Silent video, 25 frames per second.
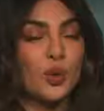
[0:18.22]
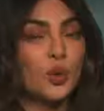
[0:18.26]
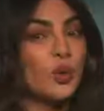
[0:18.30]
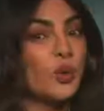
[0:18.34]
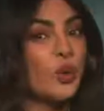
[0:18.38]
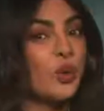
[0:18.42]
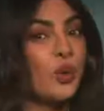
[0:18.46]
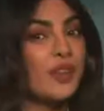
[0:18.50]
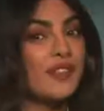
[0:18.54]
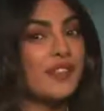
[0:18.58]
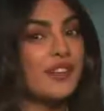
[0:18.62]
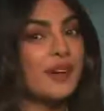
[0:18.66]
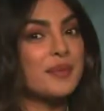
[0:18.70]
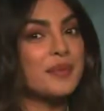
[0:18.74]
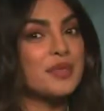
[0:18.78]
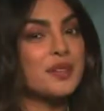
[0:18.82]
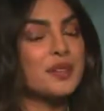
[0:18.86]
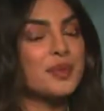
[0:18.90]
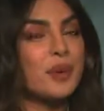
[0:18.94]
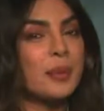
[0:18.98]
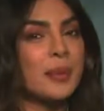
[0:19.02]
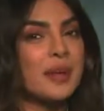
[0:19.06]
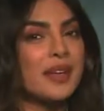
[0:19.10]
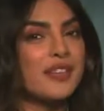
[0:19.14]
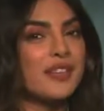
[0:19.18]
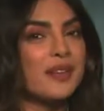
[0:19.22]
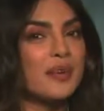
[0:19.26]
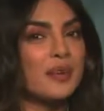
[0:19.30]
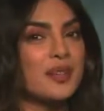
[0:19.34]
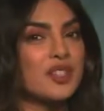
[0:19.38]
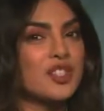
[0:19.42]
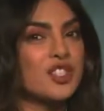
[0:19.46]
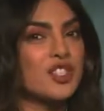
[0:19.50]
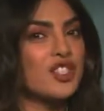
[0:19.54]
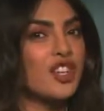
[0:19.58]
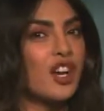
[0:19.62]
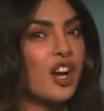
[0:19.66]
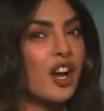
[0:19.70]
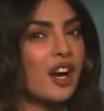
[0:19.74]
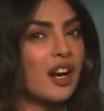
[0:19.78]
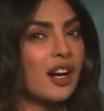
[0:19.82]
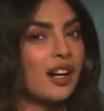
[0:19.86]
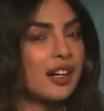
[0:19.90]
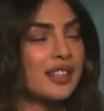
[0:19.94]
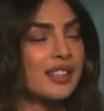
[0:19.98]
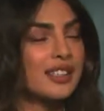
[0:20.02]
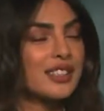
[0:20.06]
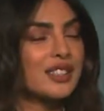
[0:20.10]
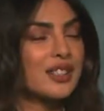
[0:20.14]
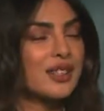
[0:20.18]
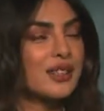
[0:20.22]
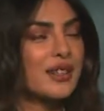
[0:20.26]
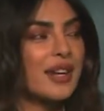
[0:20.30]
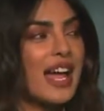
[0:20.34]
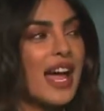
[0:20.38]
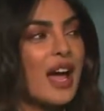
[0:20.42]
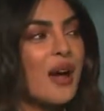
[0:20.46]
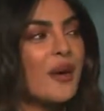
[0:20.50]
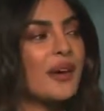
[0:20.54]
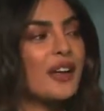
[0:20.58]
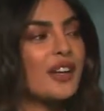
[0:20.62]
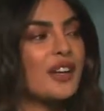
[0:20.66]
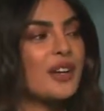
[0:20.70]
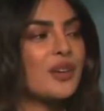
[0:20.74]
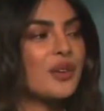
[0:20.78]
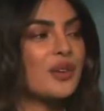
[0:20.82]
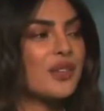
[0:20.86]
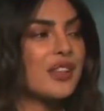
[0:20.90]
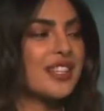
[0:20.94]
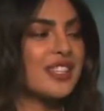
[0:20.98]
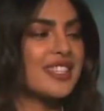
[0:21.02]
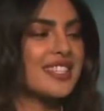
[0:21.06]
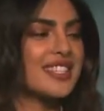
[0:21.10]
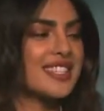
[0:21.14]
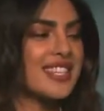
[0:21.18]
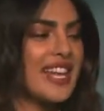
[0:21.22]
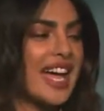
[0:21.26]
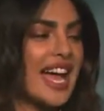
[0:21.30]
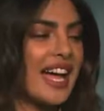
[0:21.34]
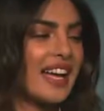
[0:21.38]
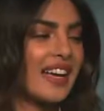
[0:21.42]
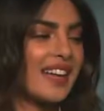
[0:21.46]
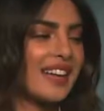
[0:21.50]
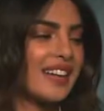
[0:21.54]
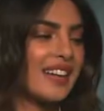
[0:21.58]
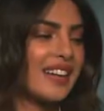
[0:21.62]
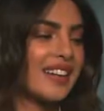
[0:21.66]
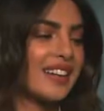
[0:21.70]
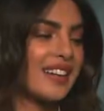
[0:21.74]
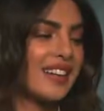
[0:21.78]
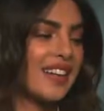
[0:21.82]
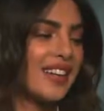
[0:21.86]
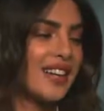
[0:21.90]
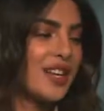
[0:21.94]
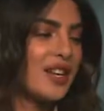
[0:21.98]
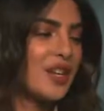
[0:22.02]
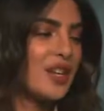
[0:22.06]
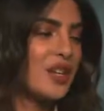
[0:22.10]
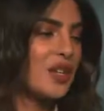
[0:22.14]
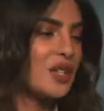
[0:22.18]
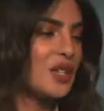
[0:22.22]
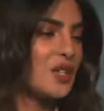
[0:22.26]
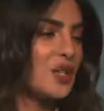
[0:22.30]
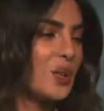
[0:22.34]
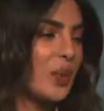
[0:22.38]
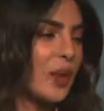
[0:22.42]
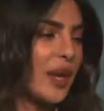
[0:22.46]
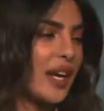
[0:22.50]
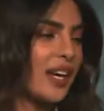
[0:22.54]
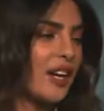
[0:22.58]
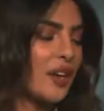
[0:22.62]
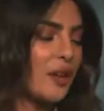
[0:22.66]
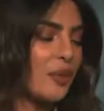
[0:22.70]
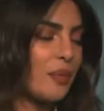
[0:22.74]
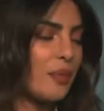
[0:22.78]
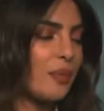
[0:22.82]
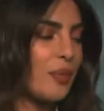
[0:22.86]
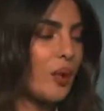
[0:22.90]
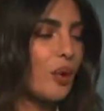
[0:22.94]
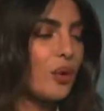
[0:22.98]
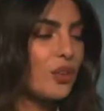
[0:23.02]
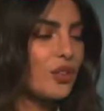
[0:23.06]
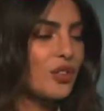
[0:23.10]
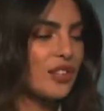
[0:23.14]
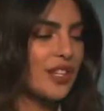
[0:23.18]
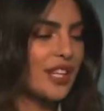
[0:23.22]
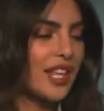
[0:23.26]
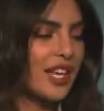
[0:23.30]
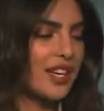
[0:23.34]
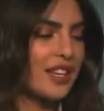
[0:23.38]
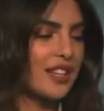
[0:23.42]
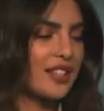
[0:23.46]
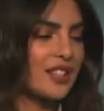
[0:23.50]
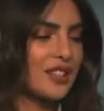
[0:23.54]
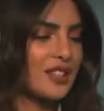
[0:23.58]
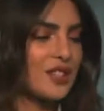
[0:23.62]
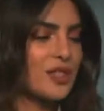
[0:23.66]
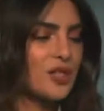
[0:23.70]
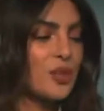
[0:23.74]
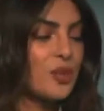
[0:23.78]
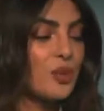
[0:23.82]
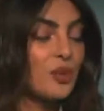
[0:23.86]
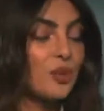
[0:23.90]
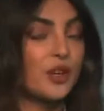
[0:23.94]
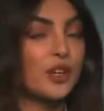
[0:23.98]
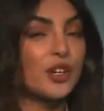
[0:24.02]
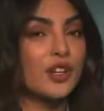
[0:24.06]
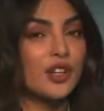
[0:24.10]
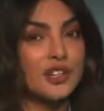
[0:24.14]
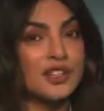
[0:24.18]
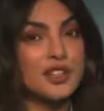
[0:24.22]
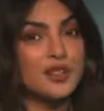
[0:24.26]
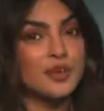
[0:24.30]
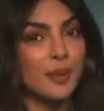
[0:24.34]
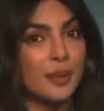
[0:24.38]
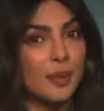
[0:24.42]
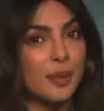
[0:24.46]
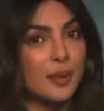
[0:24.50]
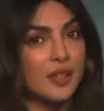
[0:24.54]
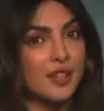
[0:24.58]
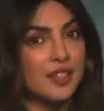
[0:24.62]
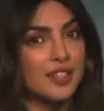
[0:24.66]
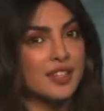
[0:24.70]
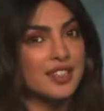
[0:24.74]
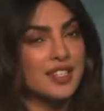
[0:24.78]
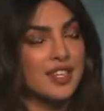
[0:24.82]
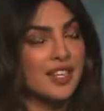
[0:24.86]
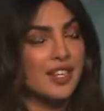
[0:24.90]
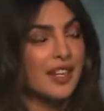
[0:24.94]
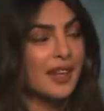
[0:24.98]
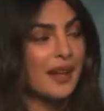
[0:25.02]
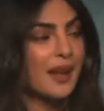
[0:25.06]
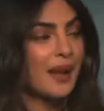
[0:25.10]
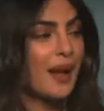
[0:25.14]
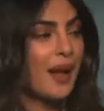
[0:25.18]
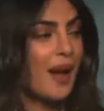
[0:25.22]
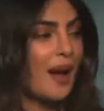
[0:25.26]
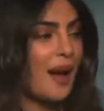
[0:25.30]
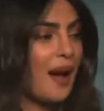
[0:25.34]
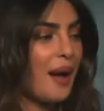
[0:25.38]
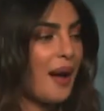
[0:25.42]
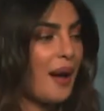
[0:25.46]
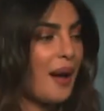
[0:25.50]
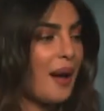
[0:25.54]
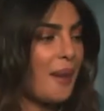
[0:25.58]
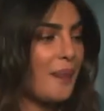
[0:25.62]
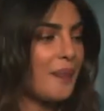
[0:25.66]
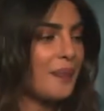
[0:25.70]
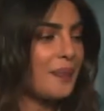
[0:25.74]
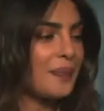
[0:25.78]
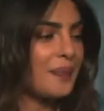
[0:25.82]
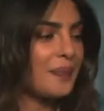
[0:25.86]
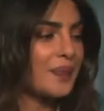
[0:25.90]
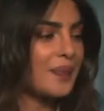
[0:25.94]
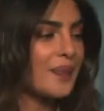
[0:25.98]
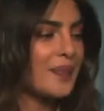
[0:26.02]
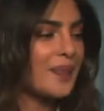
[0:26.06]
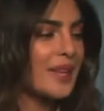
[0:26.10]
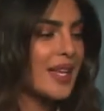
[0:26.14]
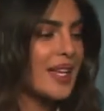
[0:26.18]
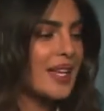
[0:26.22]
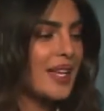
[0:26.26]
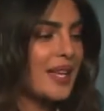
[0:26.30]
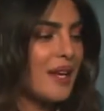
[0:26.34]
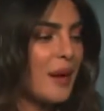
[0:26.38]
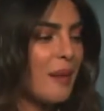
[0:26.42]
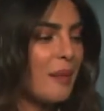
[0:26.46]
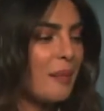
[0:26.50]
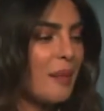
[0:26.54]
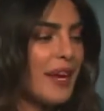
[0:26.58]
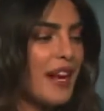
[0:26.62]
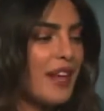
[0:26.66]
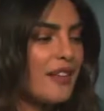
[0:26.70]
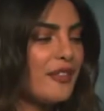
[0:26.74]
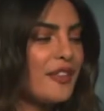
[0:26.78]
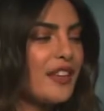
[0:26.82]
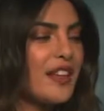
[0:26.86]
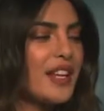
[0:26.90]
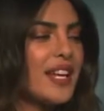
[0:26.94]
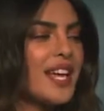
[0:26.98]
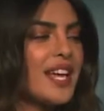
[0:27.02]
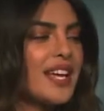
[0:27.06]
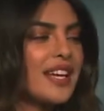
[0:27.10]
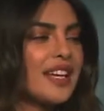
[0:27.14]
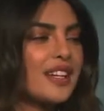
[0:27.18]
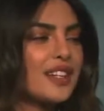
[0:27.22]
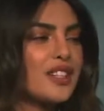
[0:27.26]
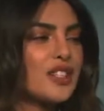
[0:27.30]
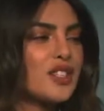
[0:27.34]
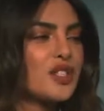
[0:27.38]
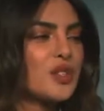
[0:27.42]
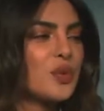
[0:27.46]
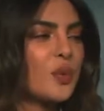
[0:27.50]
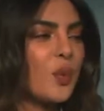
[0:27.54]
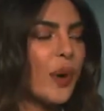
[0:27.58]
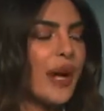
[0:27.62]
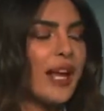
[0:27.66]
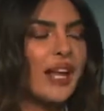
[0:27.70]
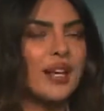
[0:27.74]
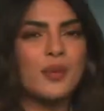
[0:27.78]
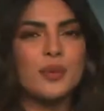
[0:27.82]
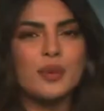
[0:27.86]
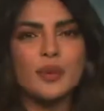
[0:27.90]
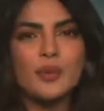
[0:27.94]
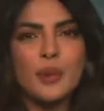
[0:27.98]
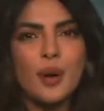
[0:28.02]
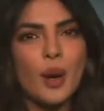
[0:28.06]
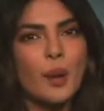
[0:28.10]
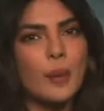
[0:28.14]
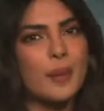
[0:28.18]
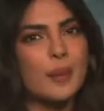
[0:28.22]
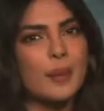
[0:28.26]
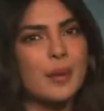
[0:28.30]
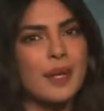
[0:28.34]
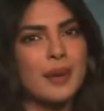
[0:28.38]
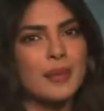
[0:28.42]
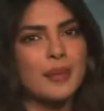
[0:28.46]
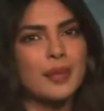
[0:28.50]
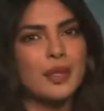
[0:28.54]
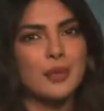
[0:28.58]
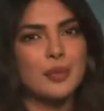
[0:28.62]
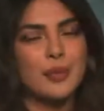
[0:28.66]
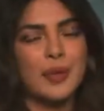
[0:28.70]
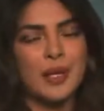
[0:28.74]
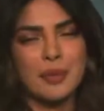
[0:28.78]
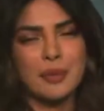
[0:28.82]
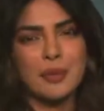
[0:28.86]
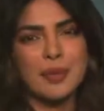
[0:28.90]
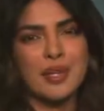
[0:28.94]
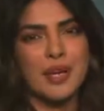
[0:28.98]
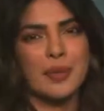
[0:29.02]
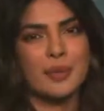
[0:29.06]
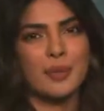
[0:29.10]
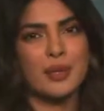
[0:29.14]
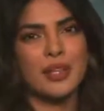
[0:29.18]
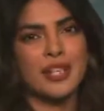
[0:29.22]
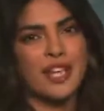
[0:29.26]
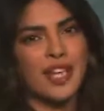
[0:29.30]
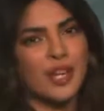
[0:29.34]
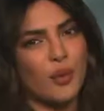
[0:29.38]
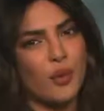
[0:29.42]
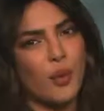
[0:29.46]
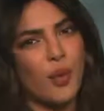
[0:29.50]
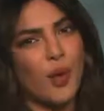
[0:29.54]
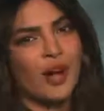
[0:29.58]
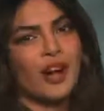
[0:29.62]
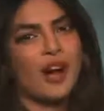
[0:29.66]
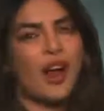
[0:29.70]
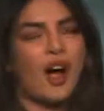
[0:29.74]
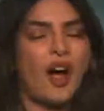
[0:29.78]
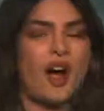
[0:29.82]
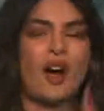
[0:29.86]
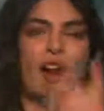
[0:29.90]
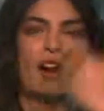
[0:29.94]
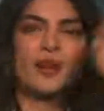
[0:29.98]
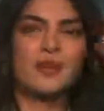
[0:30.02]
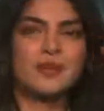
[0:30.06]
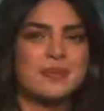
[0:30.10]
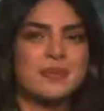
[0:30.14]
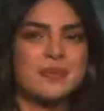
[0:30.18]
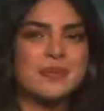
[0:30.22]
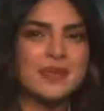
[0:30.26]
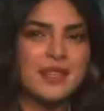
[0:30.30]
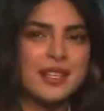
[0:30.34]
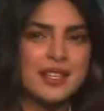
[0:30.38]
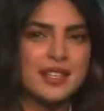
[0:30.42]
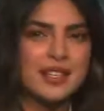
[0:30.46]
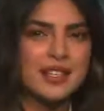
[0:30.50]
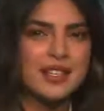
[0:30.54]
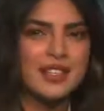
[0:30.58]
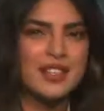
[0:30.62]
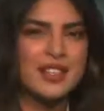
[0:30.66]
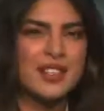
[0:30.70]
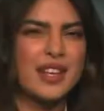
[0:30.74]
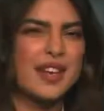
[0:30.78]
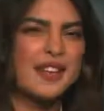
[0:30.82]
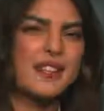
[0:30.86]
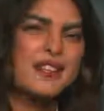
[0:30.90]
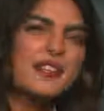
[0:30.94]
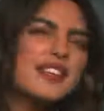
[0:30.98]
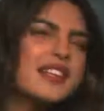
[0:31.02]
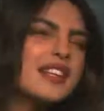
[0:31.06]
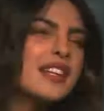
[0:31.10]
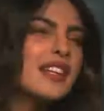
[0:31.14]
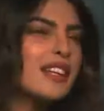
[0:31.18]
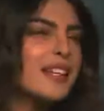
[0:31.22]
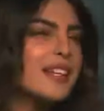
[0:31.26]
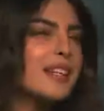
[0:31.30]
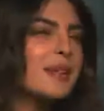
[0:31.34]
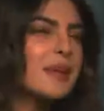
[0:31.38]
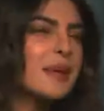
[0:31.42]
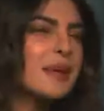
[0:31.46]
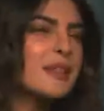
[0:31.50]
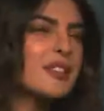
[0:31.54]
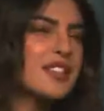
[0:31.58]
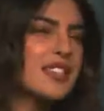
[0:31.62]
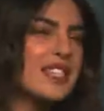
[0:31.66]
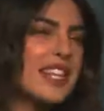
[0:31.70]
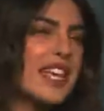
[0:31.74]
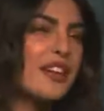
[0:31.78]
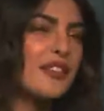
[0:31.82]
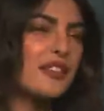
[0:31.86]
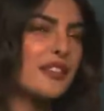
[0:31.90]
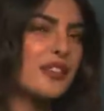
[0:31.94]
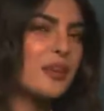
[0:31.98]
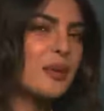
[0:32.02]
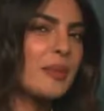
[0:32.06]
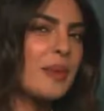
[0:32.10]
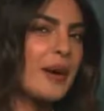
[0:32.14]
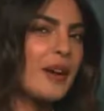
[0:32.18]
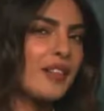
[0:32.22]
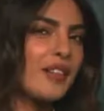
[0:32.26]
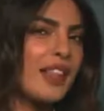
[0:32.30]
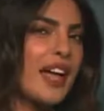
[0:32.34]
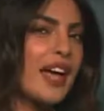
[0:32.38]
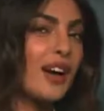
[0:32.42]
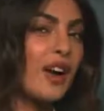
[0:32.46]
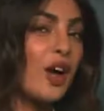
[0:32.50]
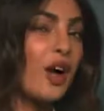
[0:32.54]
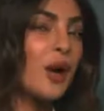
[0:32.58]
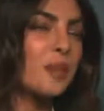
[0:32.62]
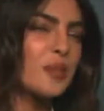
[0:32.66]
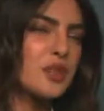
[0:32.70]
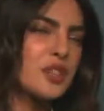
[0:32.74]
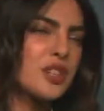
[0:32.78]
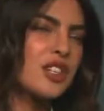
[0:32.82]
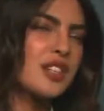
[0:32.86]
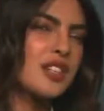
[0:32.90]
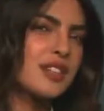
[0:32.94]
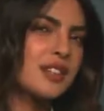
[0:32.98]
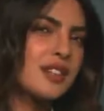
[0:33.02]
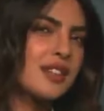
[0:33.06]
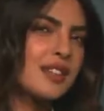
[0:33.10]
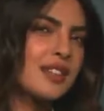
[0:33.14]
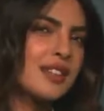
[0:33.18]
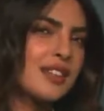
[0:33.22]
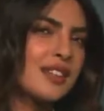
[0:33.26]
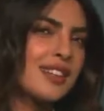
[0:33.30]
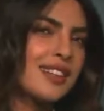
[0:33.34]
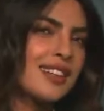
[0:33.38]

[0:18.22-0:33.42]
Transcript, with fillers: Ooh, if I'm swimming from a shark. So now I know that Zac and Dwayne are both like super good swimmers. Um, but I feel like Dwayne would probably be able to pick me up with like one arm. So I feel a little bit safer about that option.